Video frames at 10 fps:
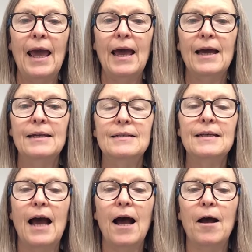
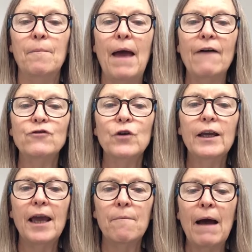And um, after I
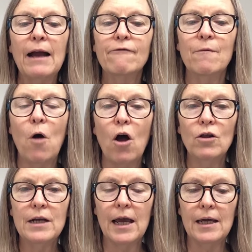came back from
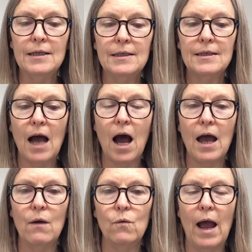holidays,
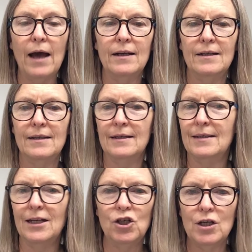I had this
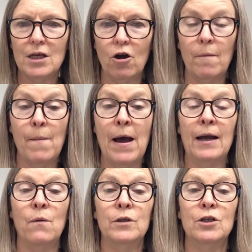itchy thing on my
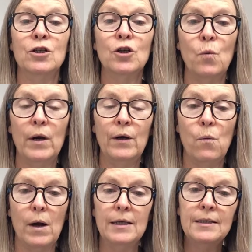back. I wasn't sure what it
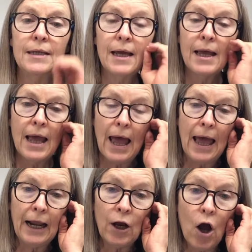was.
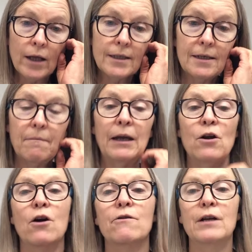And I got my
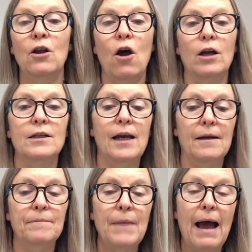daughter in law
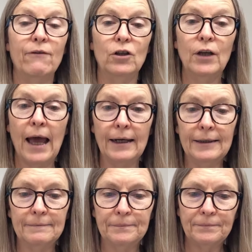to have a look at
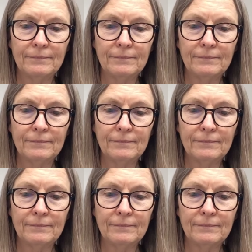it